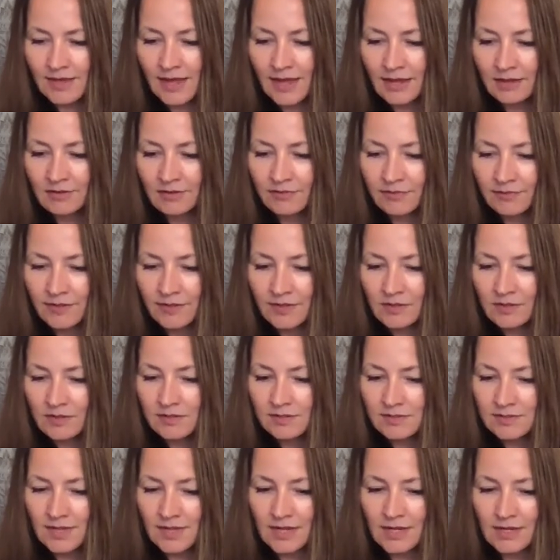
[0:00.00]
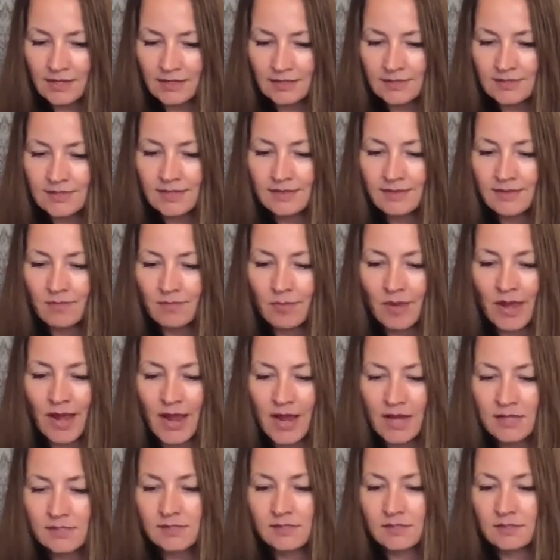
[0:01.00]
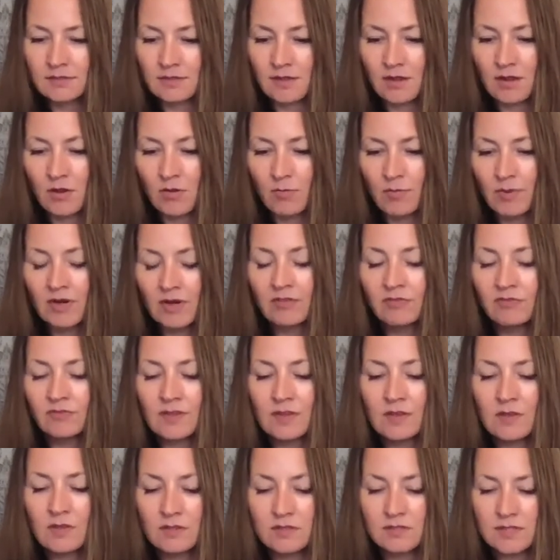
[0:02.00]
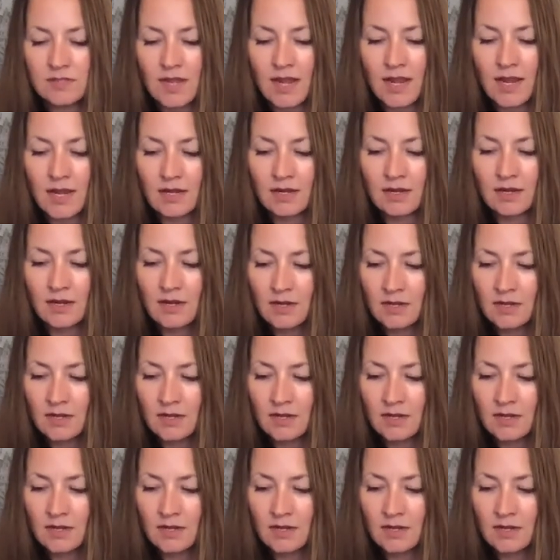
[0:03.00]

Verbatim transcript: that feels like it's in the past though, but it feels like